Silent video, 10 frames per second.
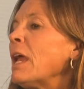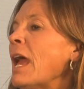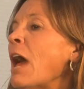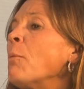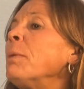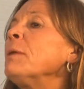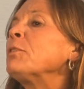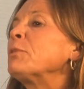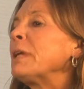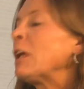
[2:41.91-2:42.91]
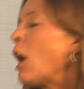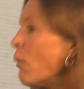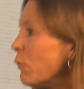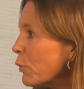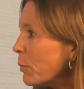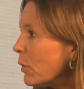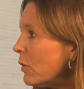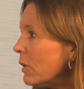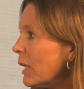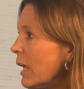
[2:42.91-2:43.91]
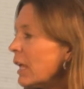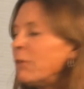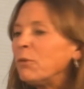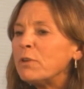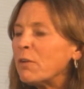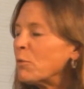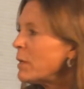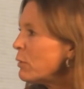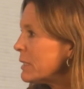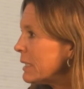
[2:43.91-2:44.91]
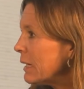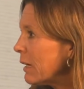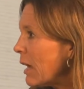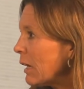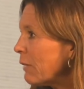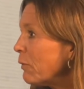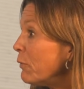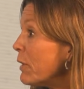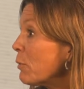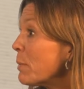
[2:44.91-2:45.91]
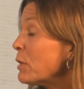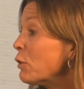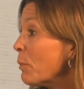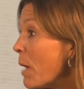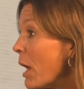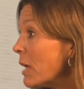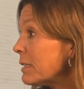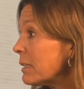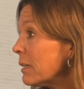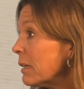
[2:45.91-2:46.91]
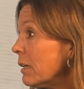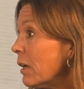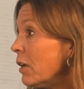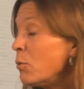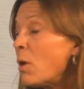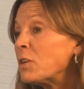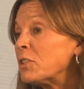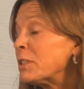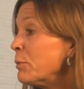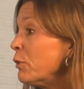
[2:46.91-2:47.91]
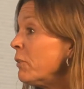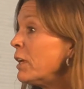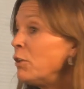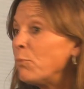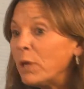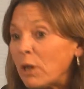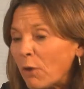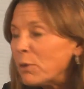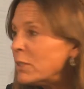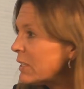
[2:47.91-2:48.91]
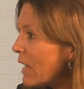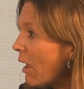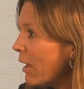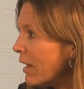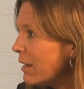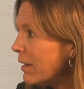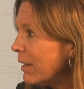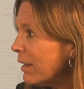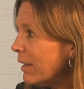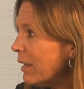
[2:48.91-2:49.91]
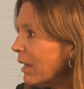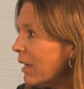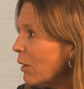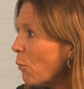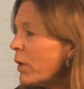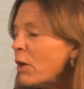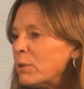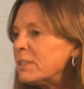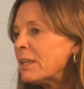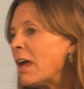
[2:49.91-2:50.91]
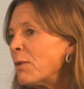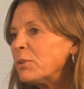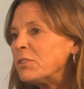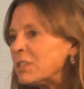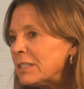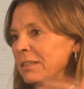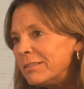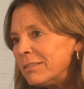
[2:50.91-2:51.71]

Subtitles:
help people to be comfortable. If you've never been to a synagogue, if you've never been to a mosque, you watch this movie and we go inside. We go inside with just